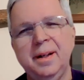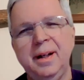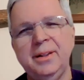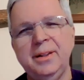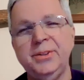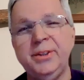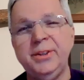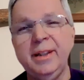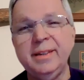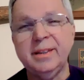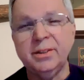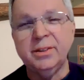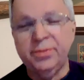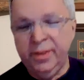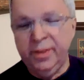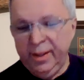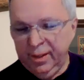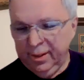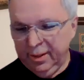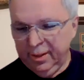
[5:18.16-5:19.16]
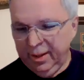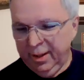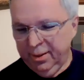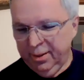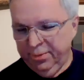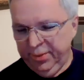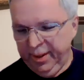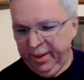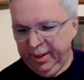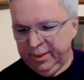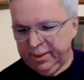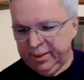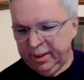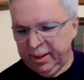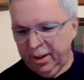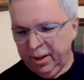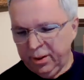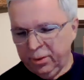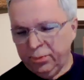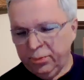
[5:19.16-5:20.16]
And Jesus feed, uh, feeds
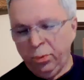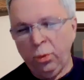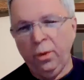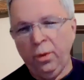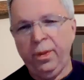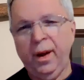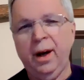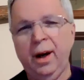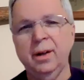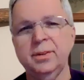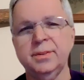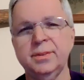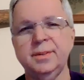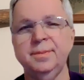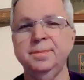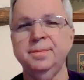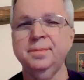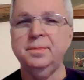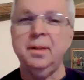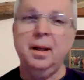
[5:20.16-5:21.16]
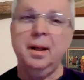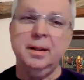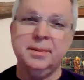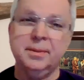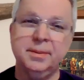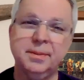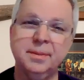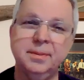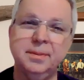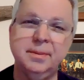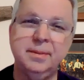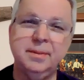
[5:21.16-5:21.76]
another 4,000 plus.